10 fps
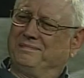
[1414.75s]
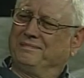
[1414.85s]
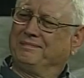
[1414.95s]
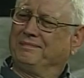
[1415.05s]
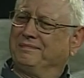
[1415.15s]

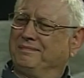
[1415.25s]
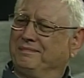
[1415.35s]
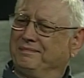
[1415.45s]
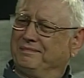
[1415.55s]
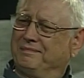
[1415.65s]
Enoch
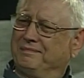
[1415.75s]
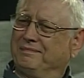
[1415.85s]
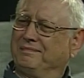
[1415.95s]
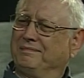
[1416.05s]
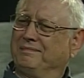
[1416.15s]

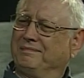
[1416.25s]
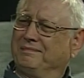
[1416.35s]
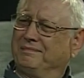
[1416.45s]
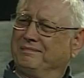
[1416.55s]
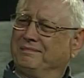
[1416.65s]
prophecies.
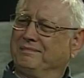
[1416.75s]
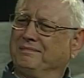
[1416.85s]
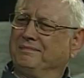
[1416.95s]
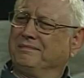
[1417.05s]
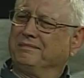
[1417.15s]

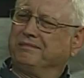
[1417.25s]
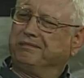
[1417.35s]
And you